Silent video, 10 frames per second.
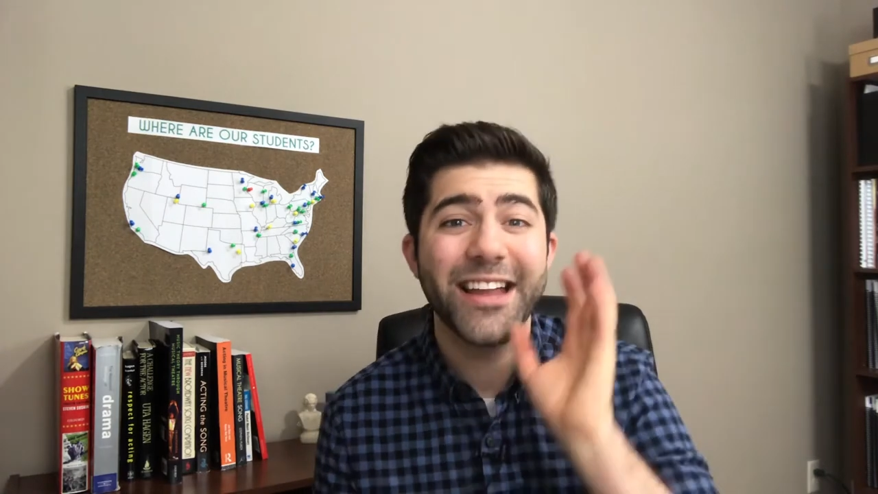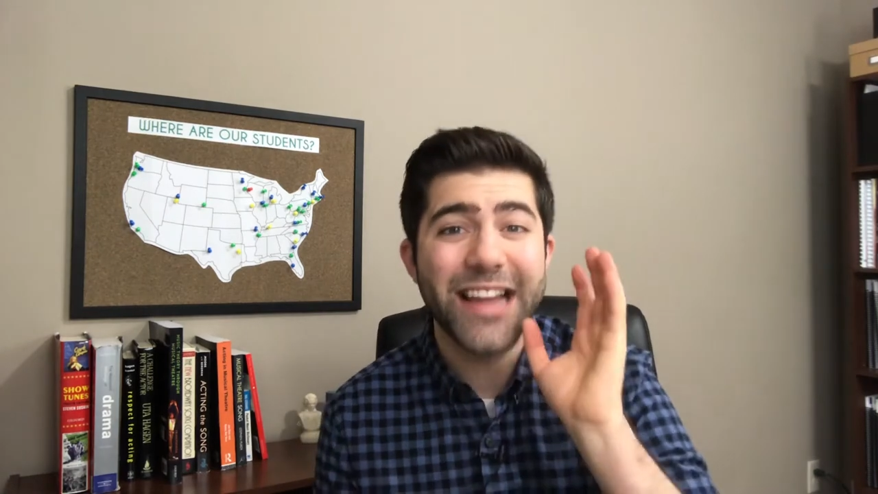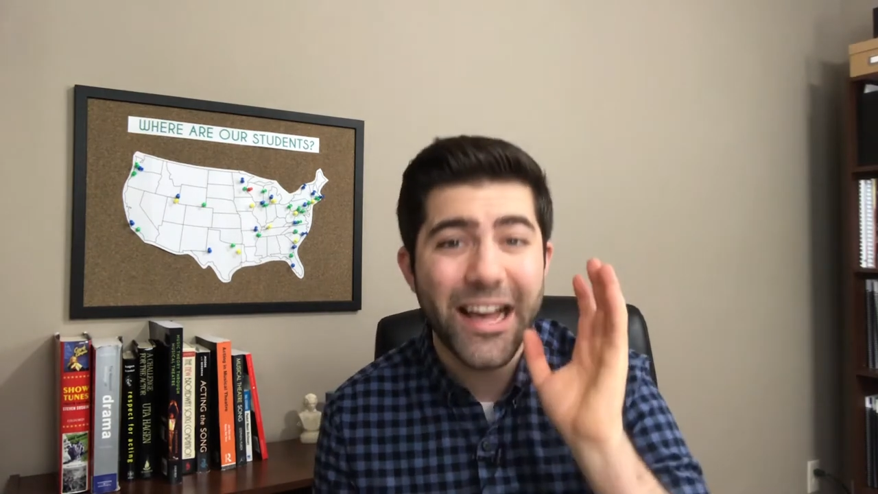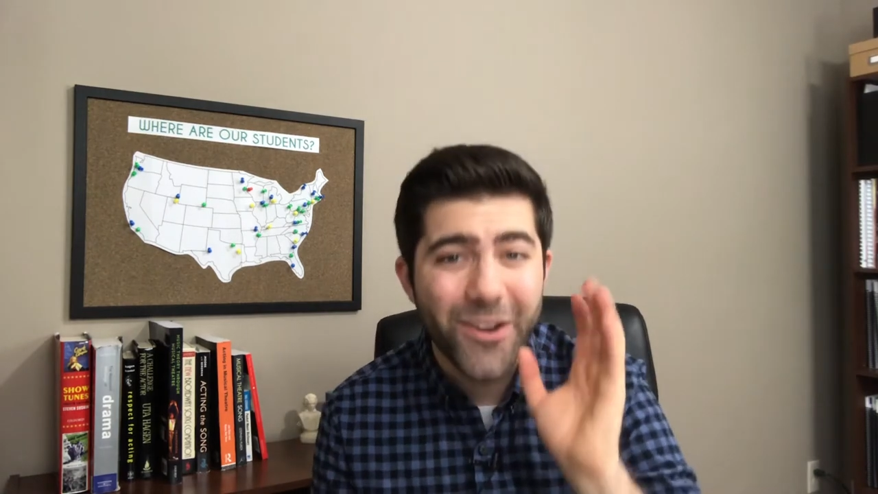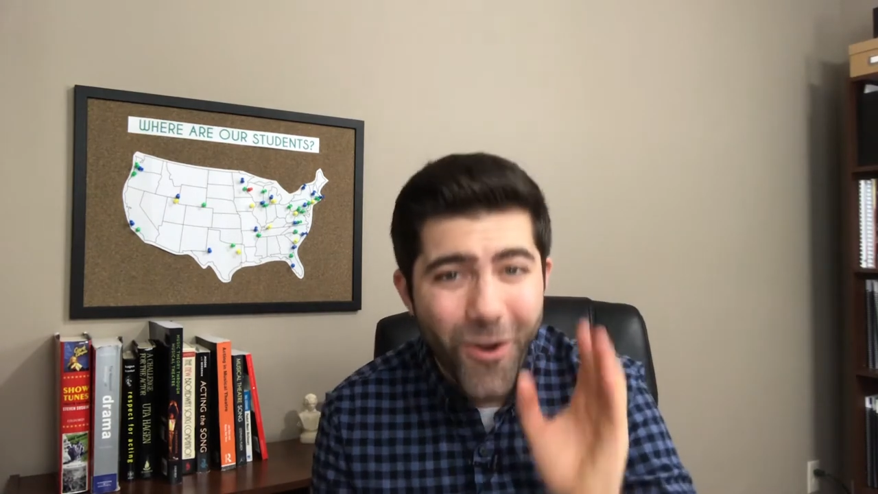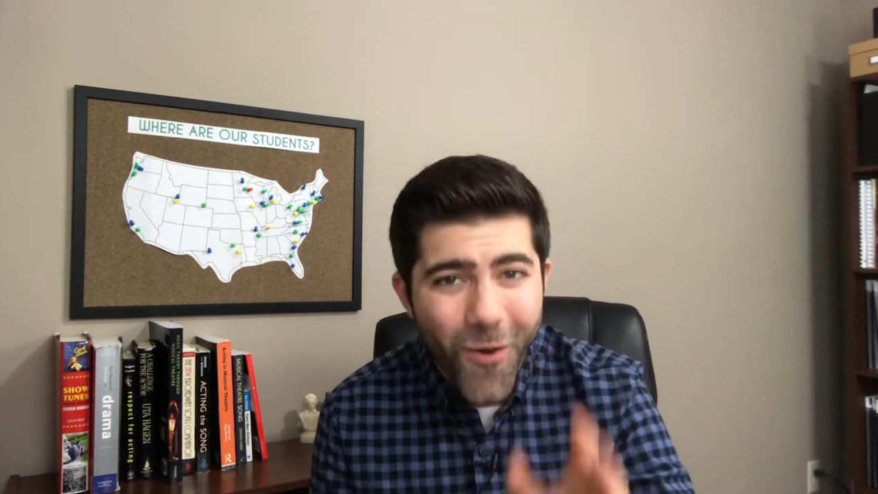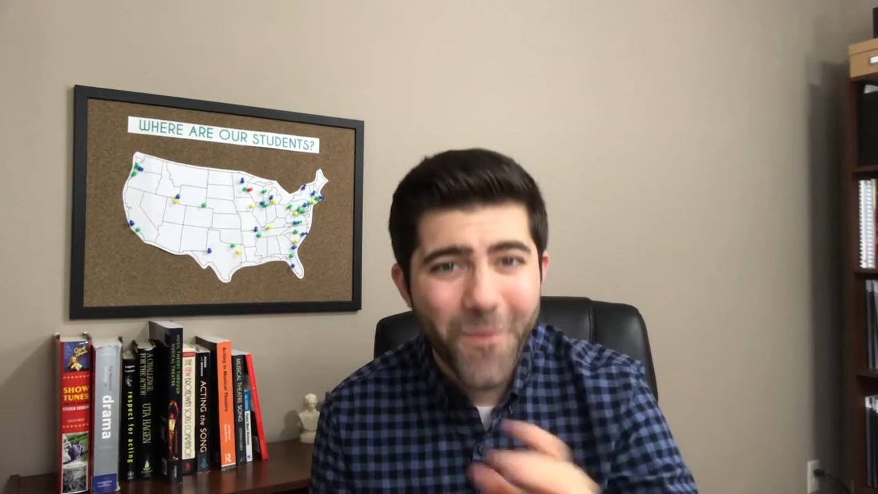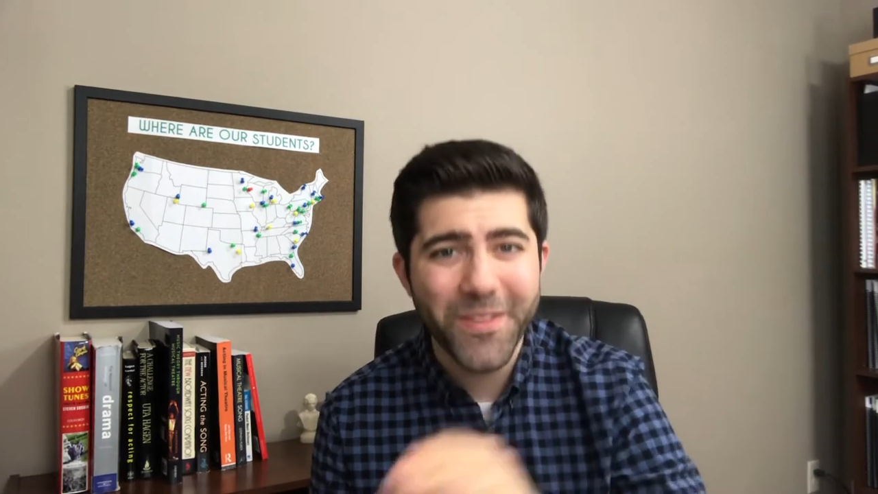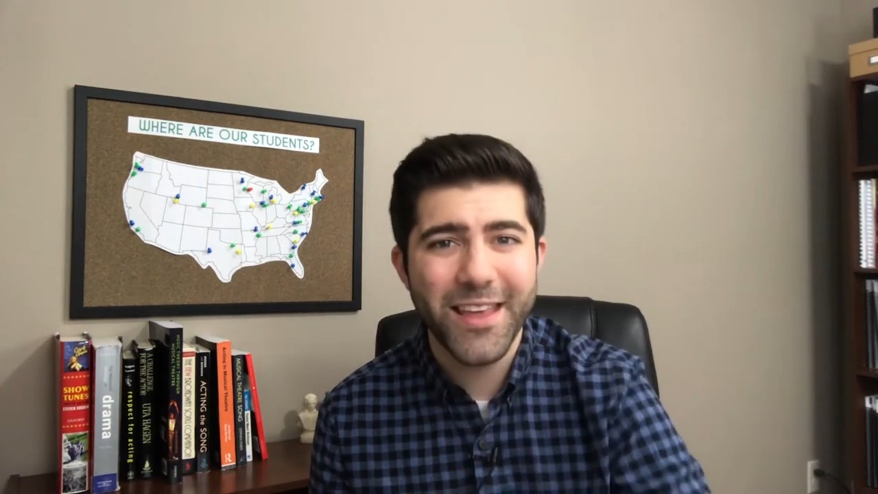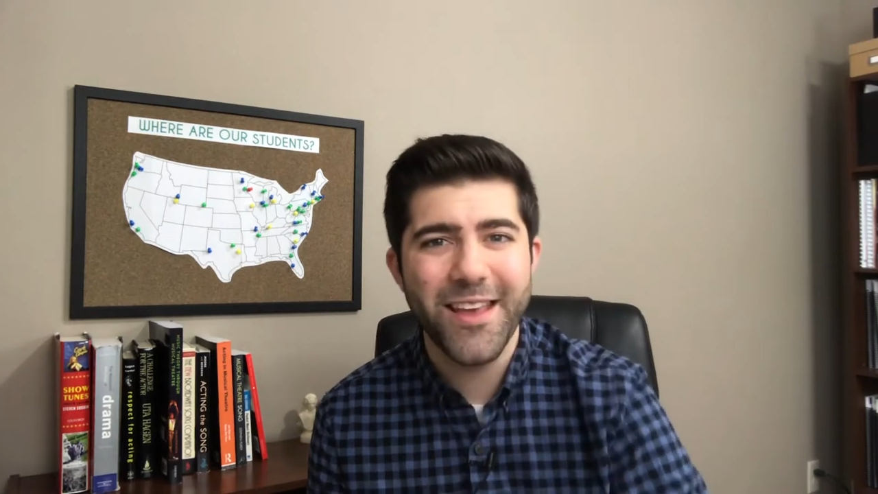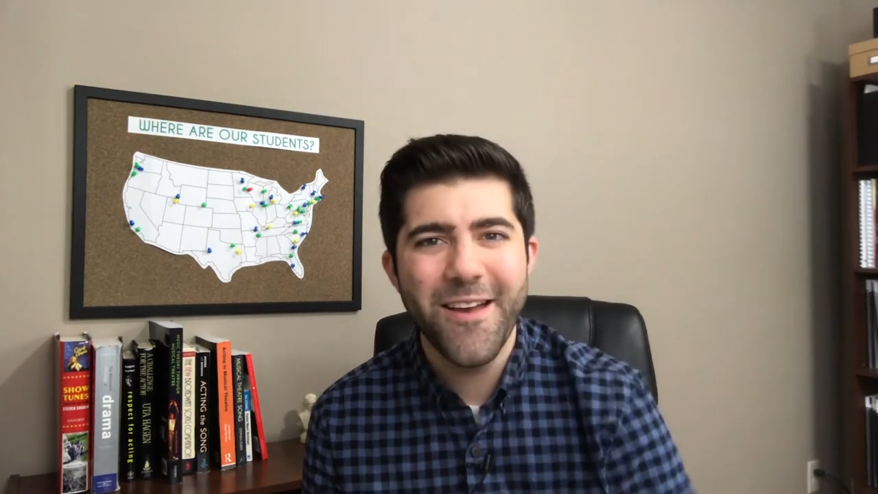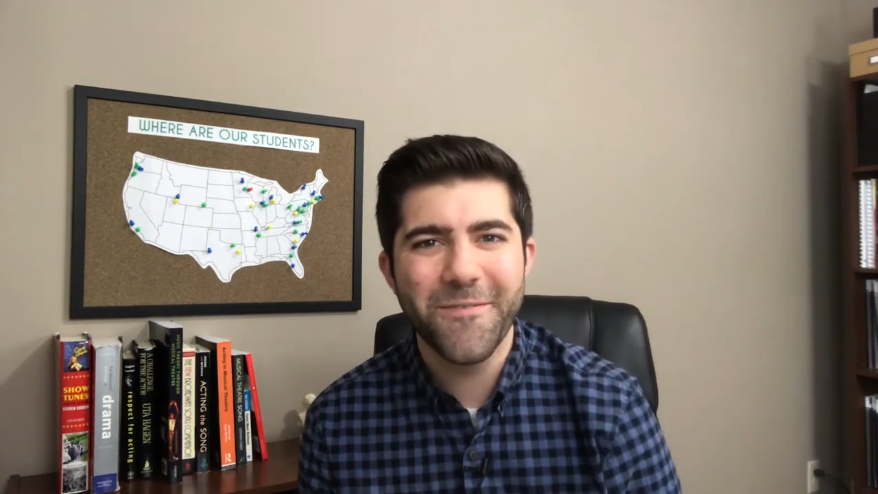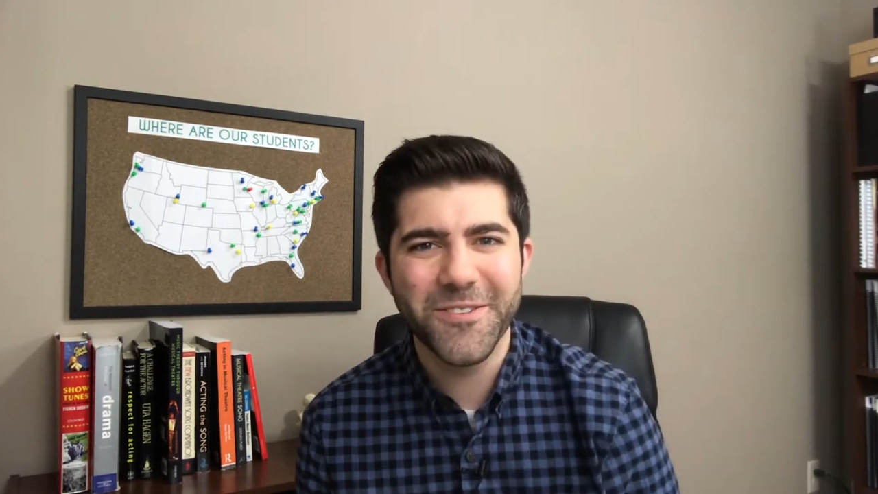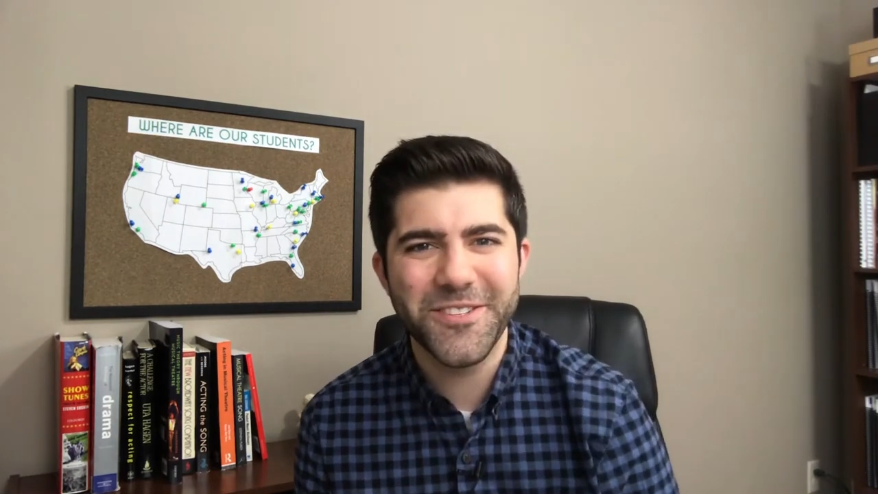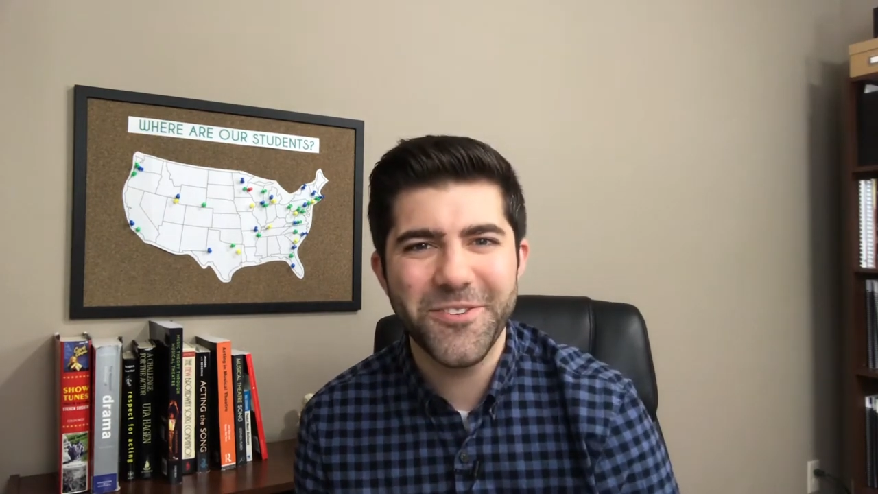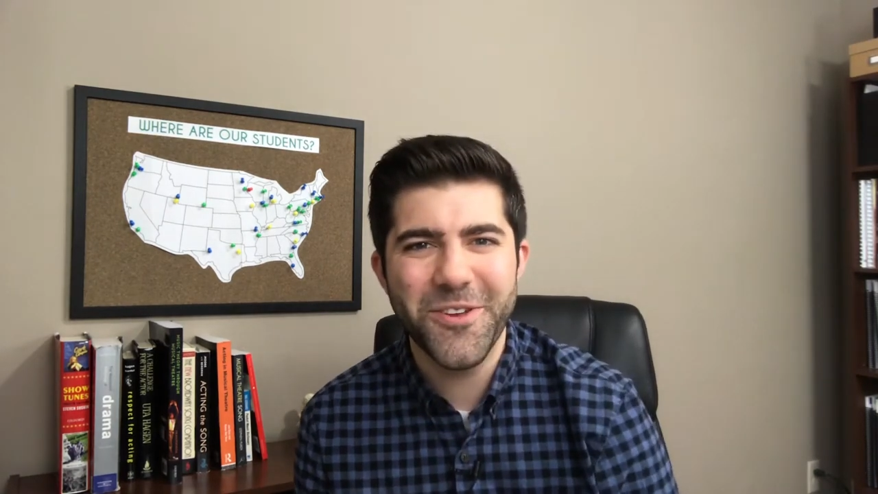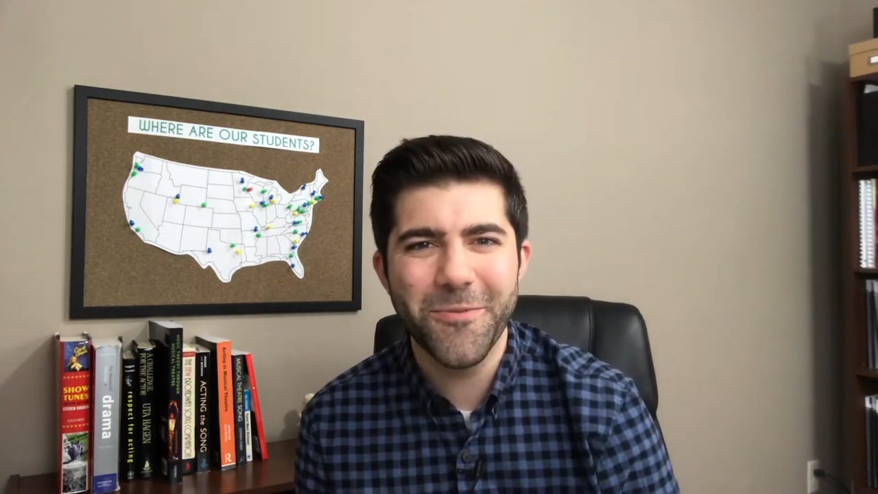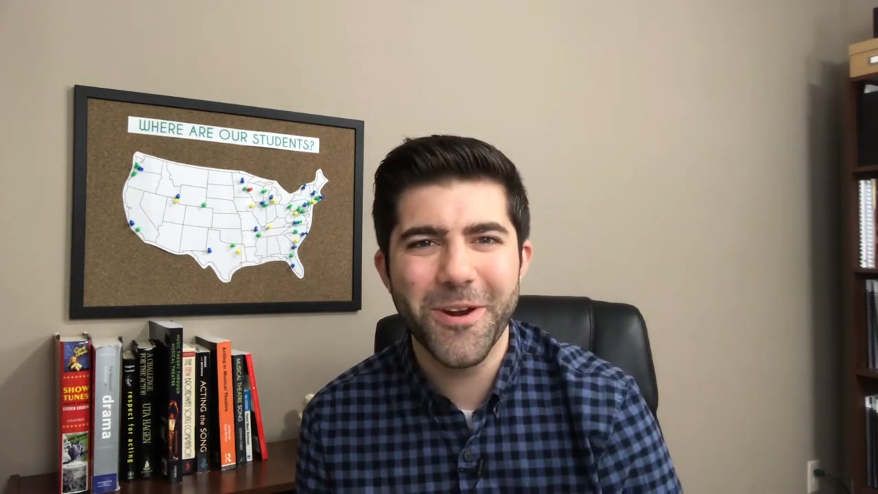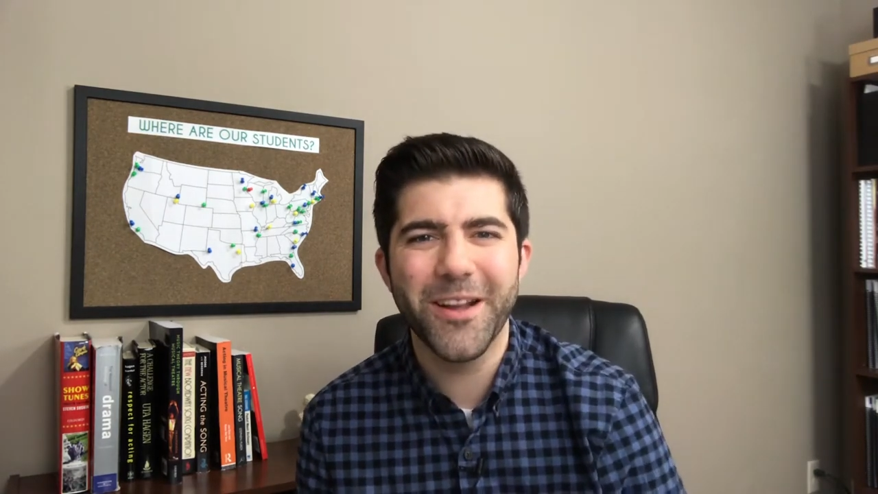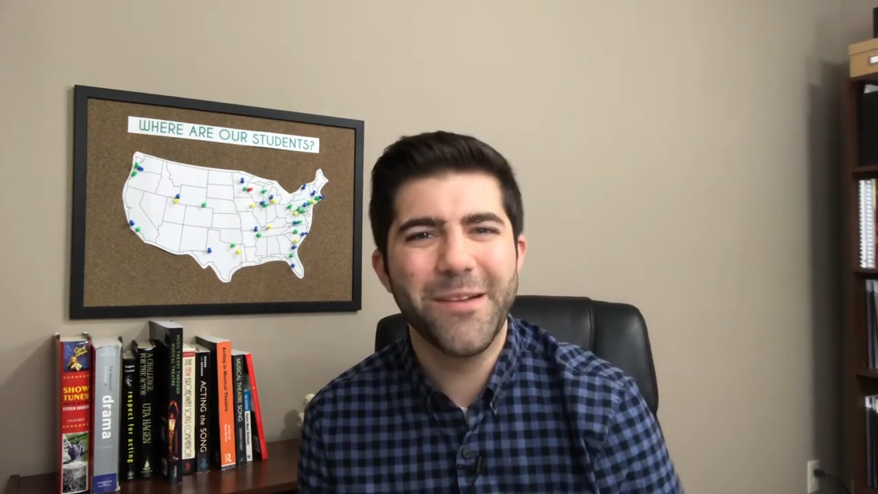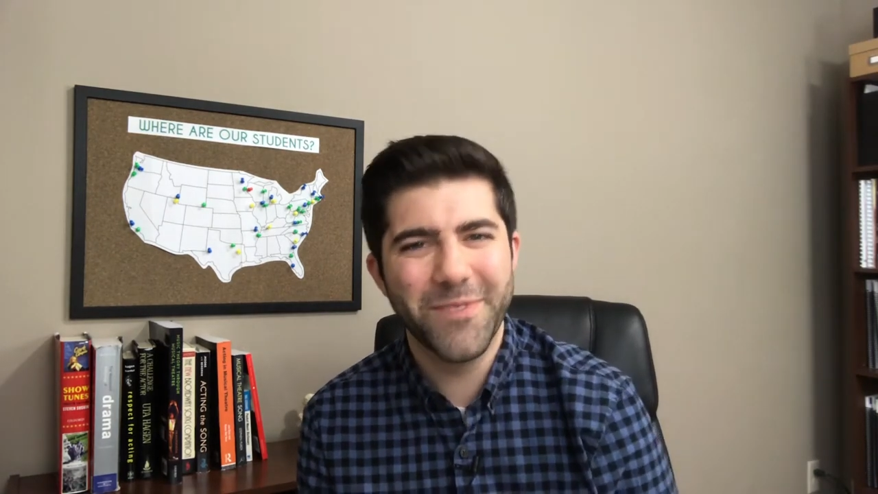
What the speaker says: not only for studio work,